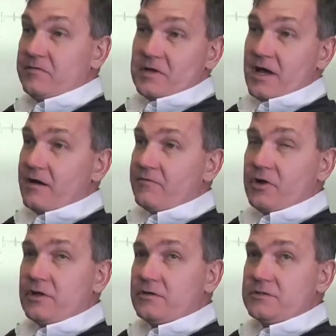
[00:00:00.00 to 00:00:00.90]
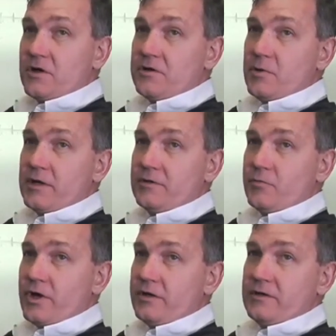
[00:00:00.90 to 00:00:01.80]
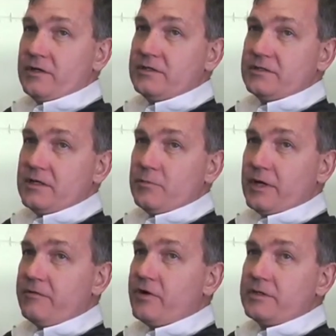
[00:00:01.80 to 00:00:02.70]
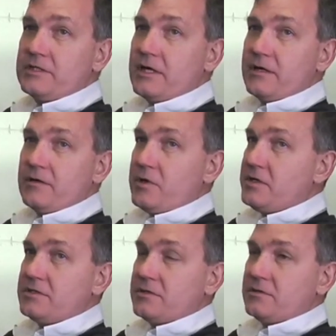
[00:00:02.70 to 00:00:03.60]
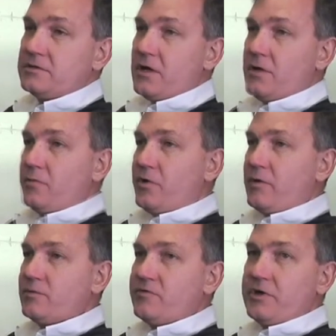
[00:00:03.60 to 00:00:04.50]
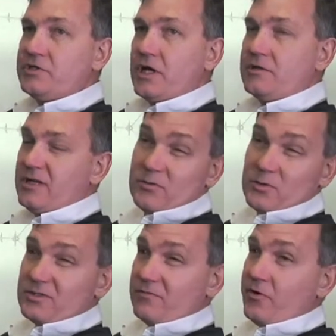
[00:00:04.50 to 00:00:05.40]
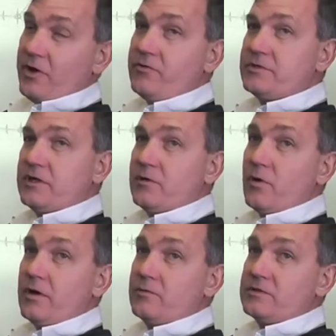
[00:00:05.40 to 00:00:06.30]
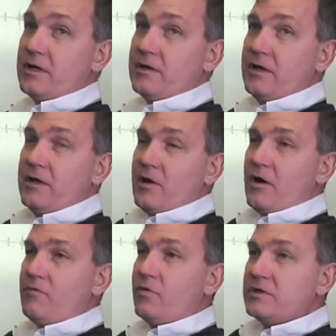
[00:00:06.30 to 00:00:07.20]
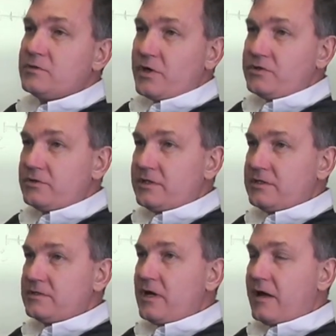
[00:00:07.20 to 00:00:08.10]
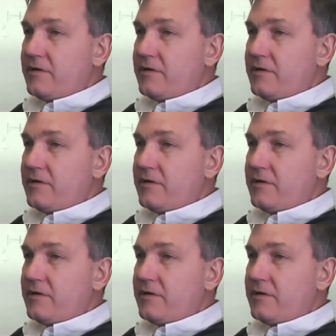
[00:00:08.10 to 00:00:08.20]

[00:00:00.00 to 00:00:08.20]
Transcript: even now, very little is known about the brain, and it is the big frontier in medicine. So the brain was very challenging, and it was also very interesting. It was a of all the specialties, it's I